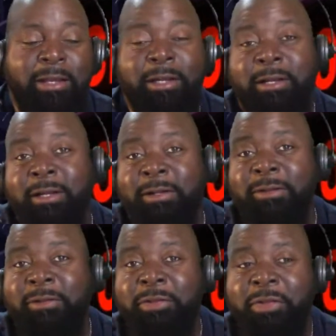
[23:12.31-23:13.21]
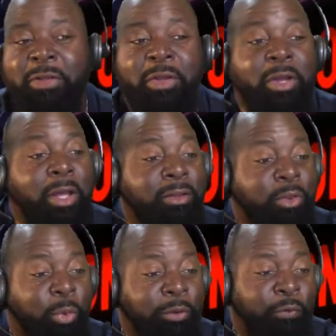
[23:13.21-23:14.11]

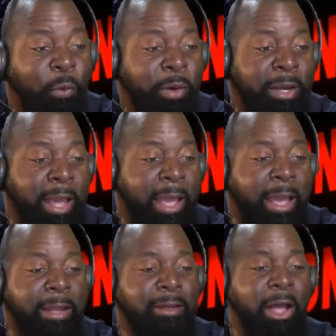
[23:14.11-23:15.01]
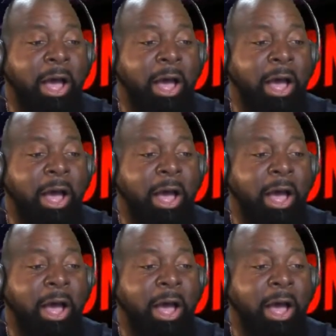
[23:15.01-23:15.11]
$3.49.